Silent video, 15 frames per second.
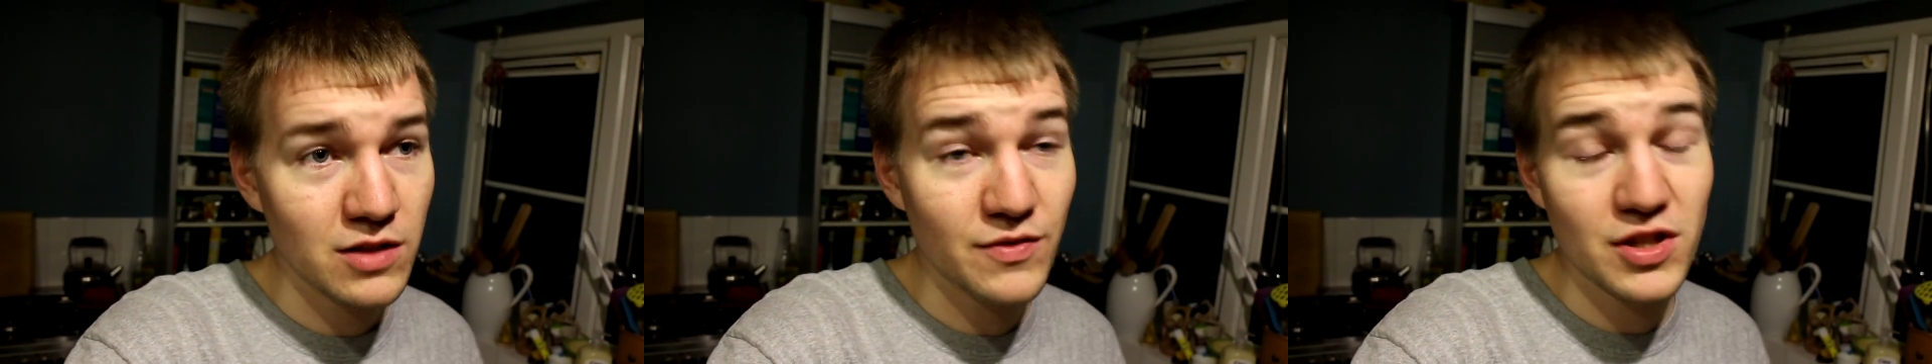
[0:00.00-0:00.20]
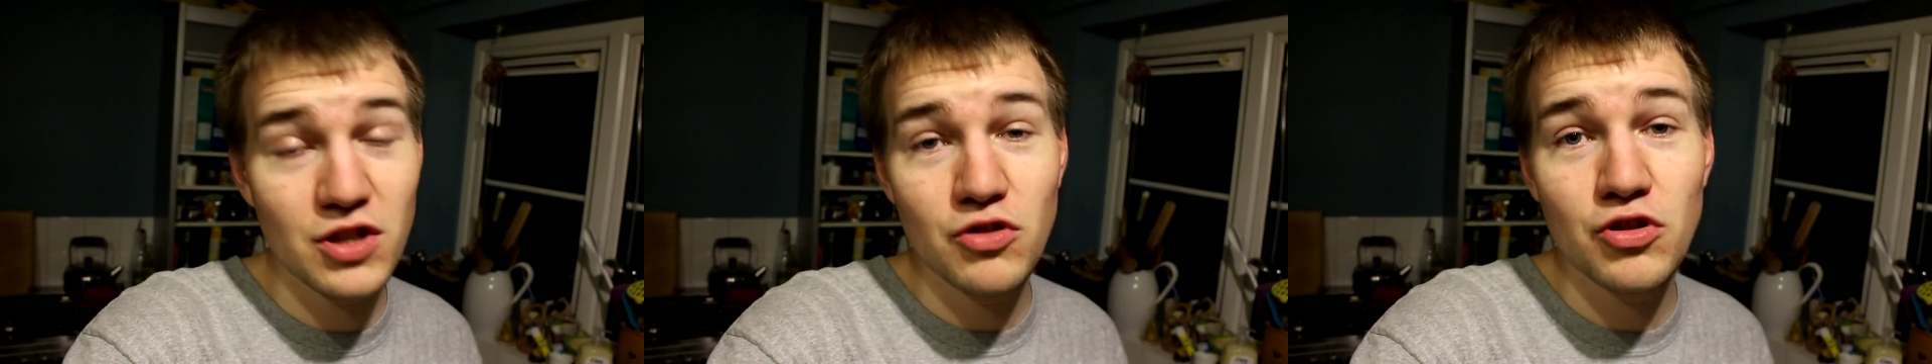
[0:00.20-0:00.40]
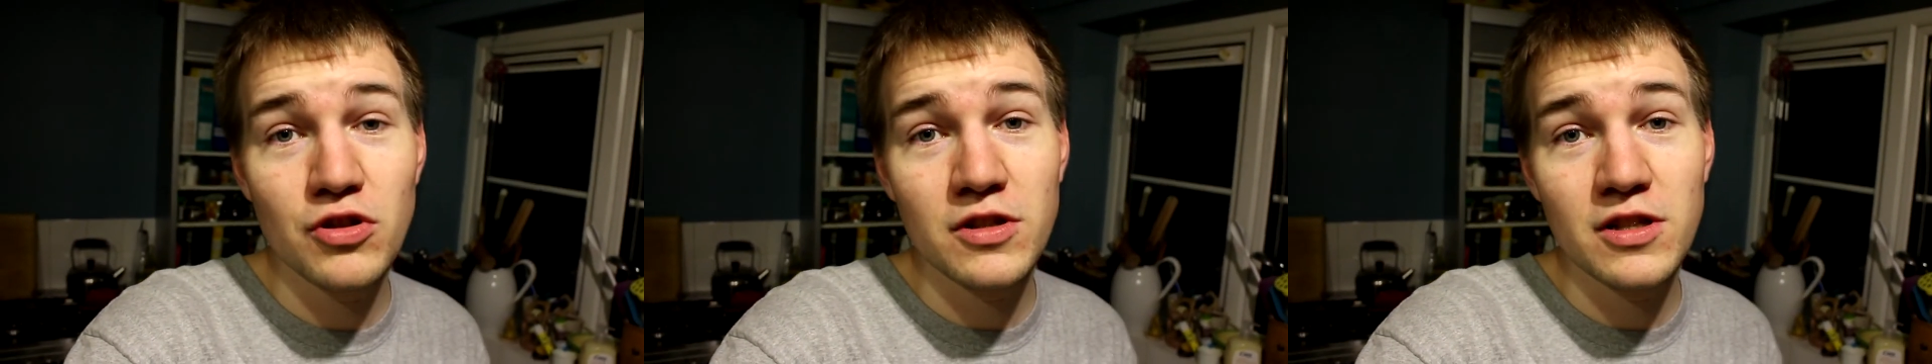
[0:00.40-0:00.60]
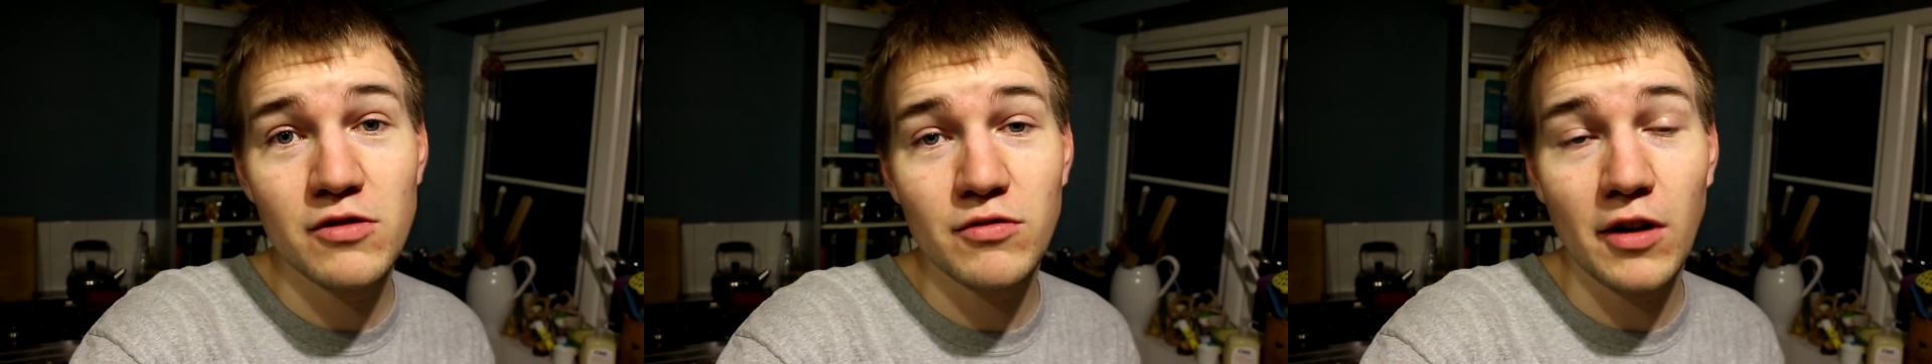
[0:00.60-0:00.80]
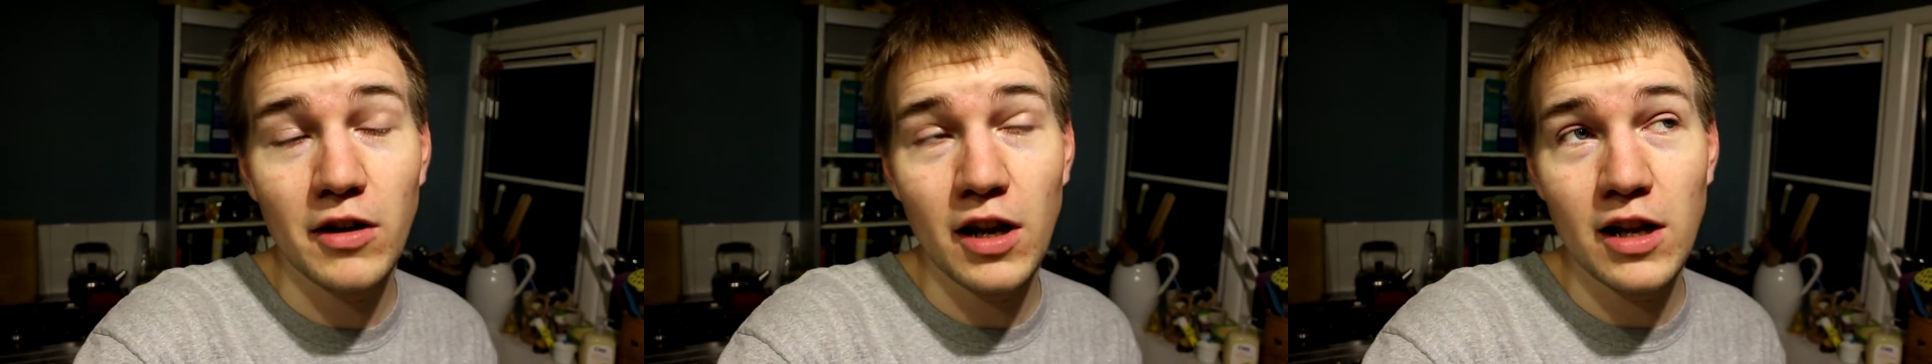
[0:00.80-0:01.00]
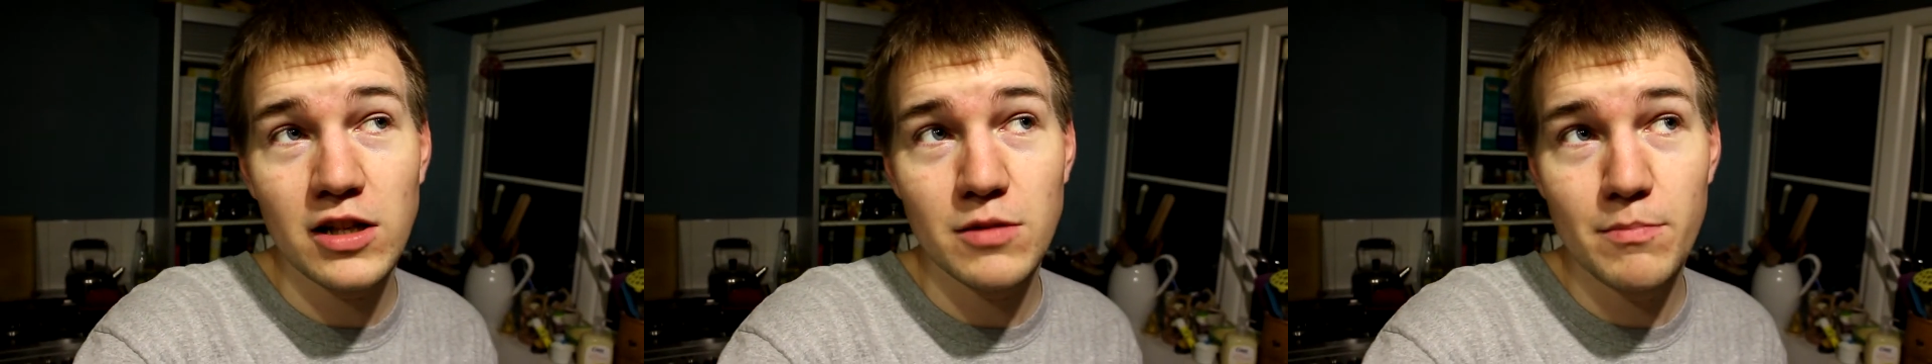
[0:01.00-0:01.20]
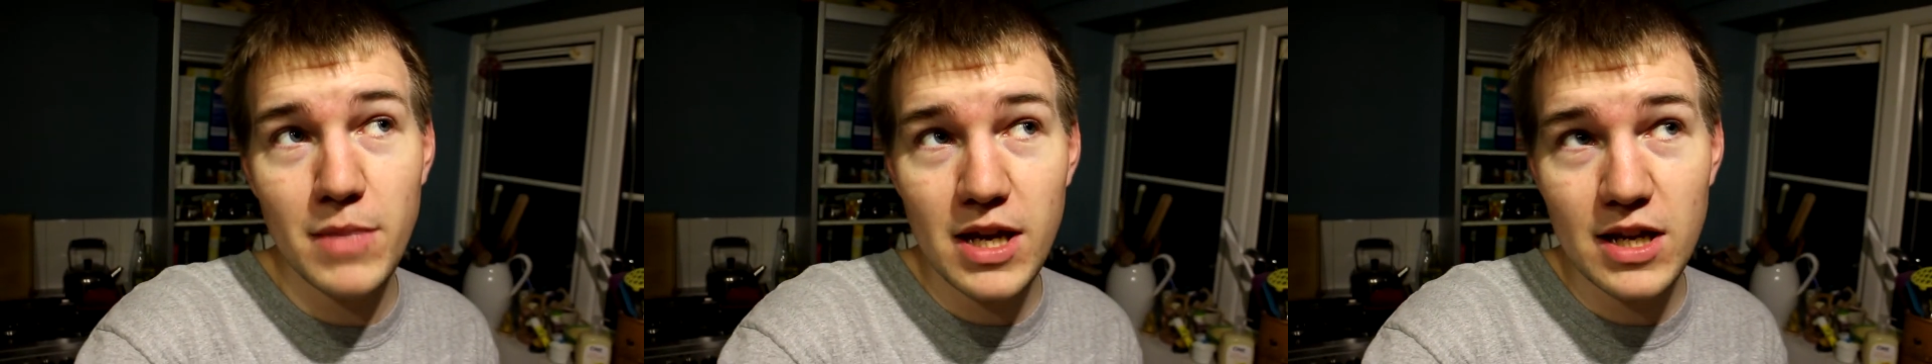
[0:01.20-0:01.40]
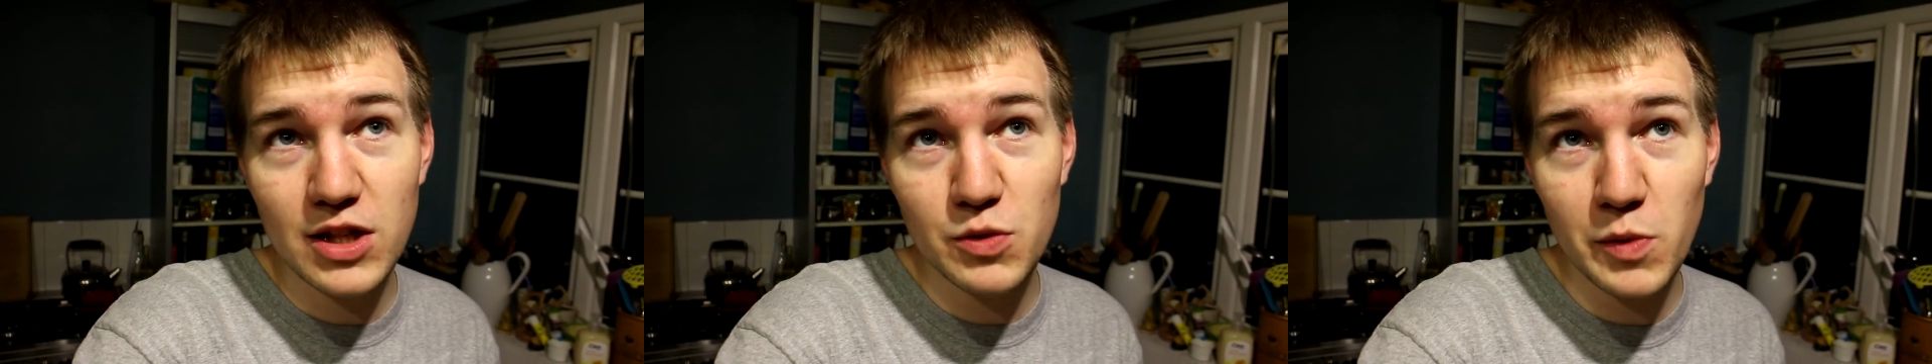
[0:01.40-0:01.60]
Obviously you should still donate to
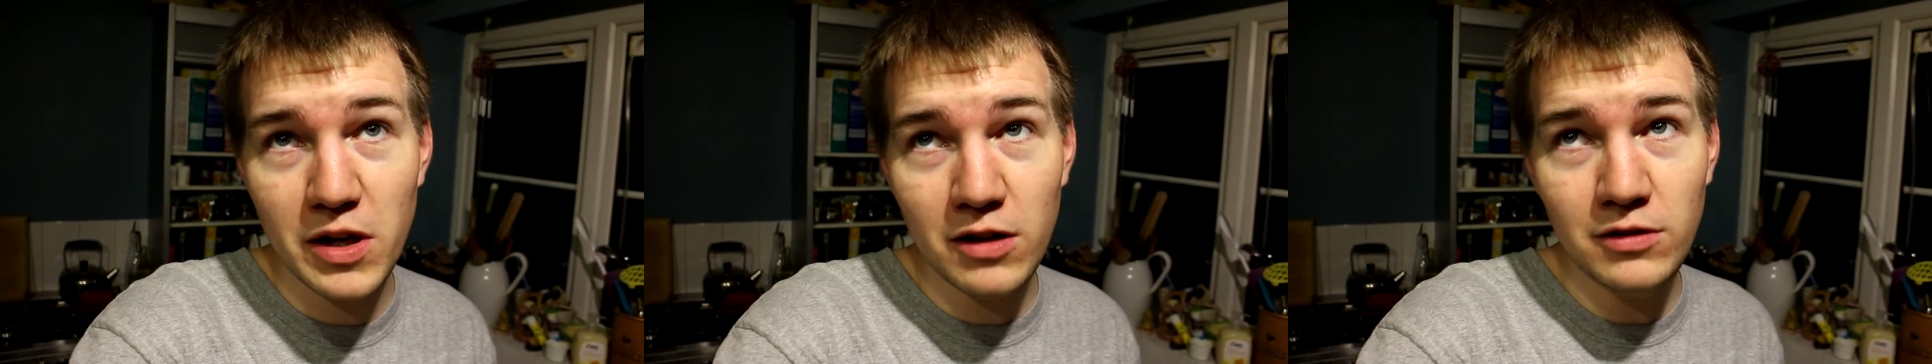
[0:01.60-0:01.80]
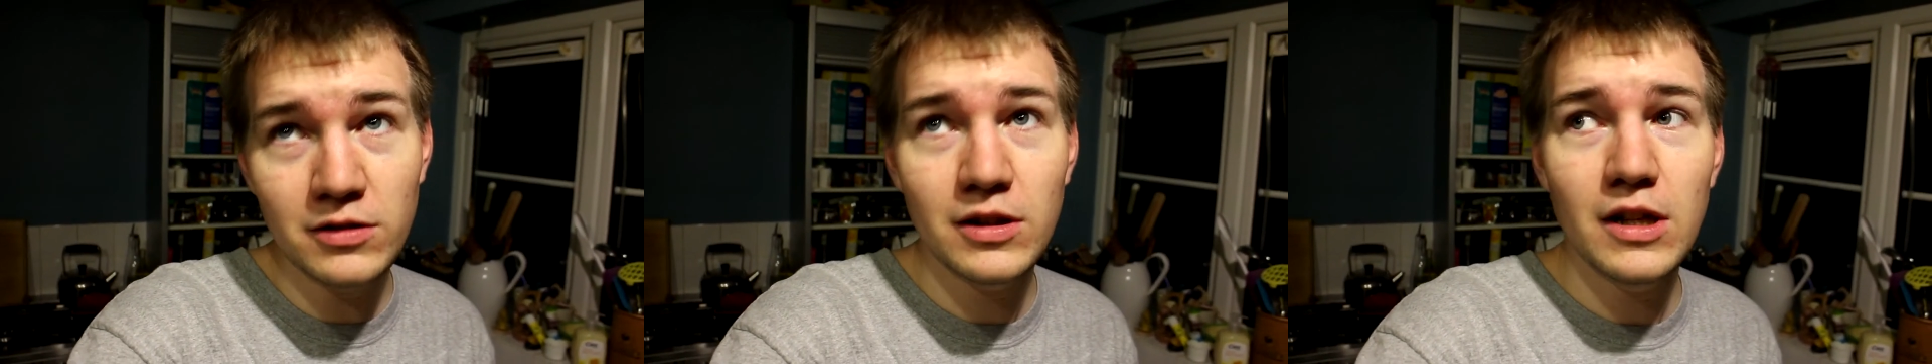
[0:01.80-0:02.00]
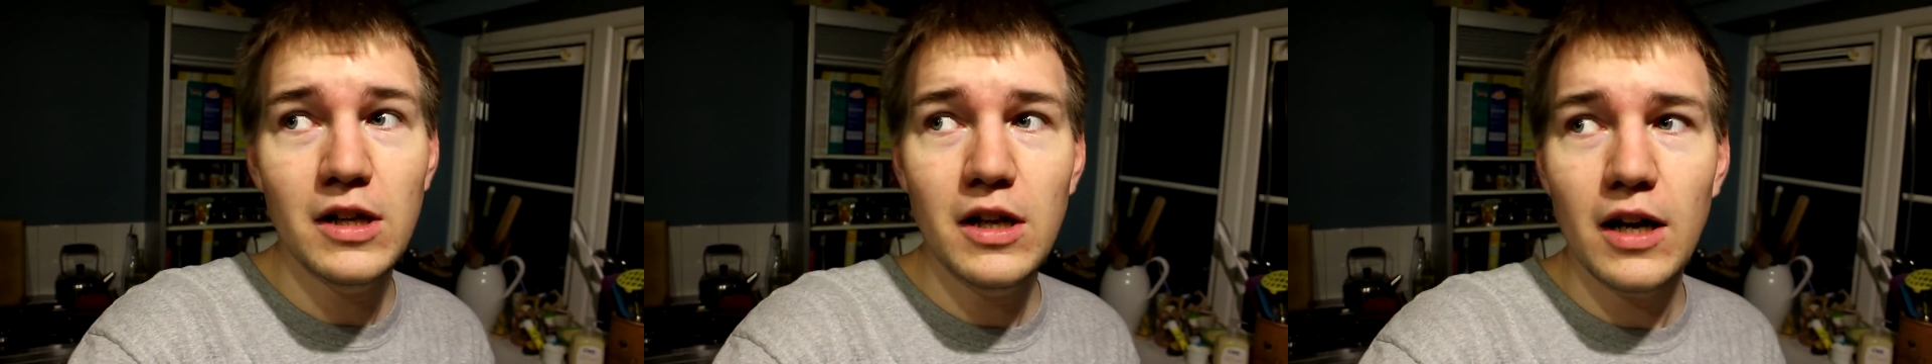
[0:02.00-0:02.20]
me as well,